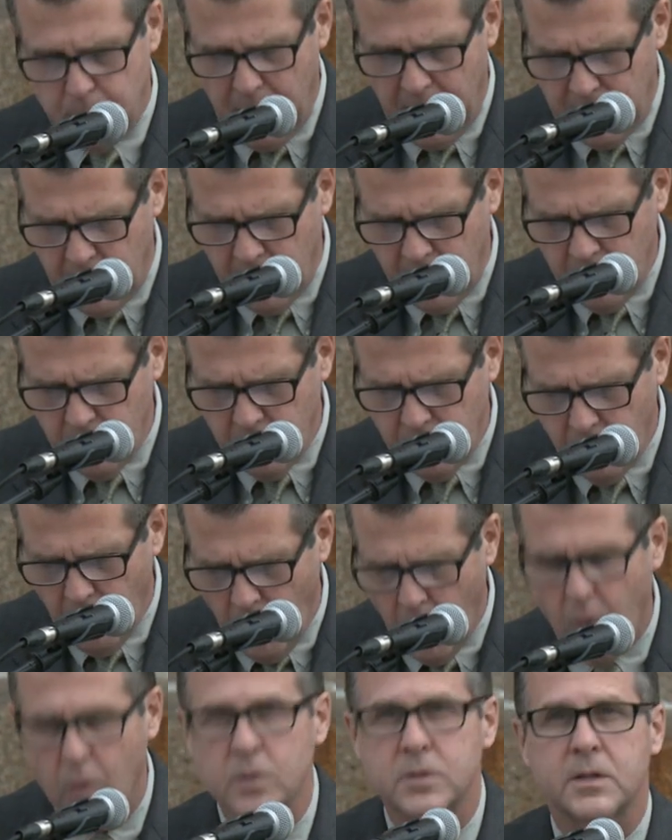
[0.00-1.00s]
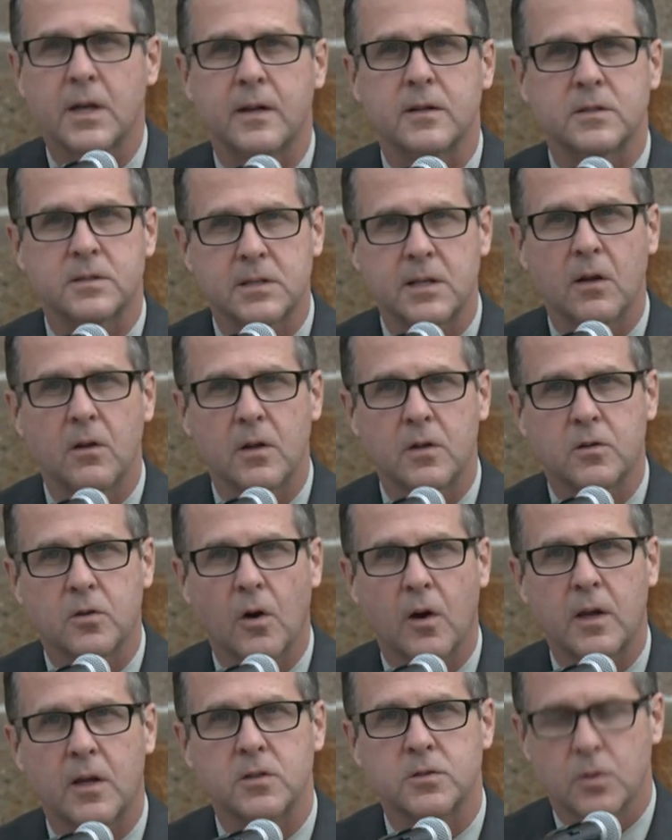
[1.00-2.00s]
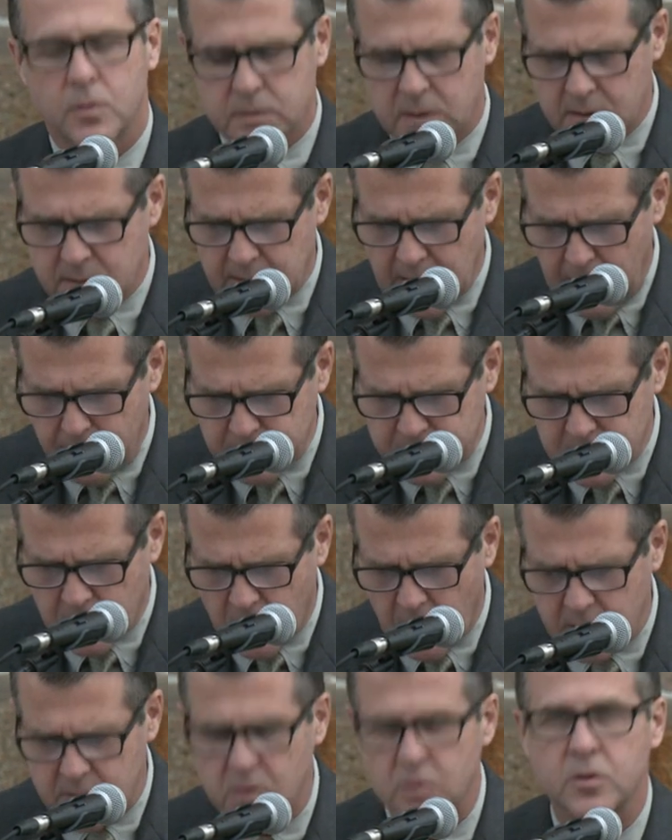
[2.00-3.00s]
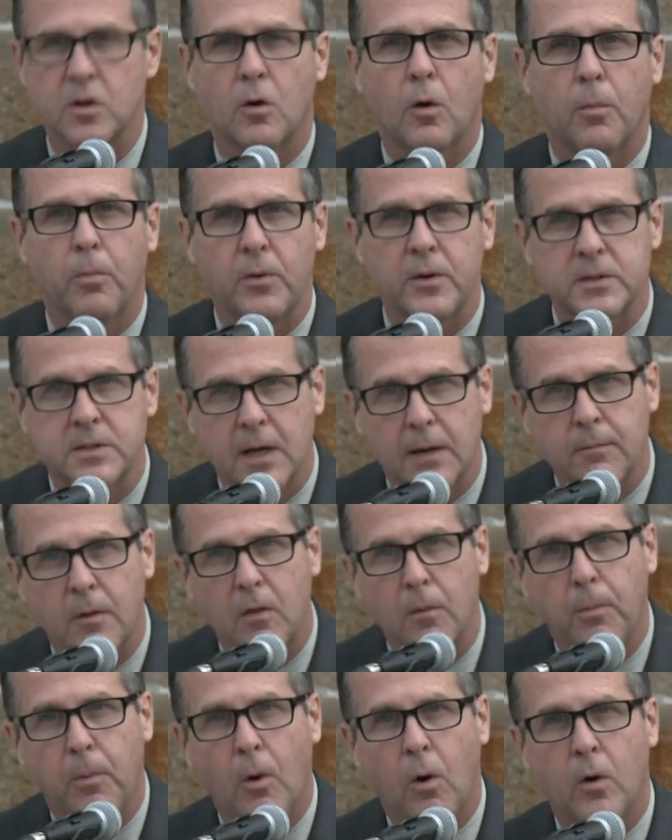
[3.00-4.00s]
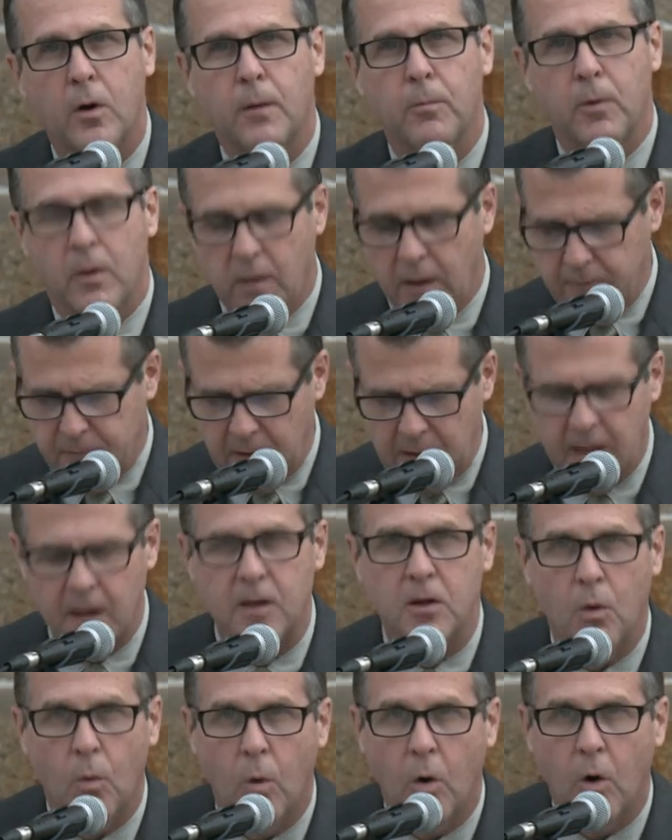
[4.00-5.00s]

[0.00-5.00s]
better those that are still in Turkey. So at this time, Mr. Consul General, please come to the podium. We'd love to hear your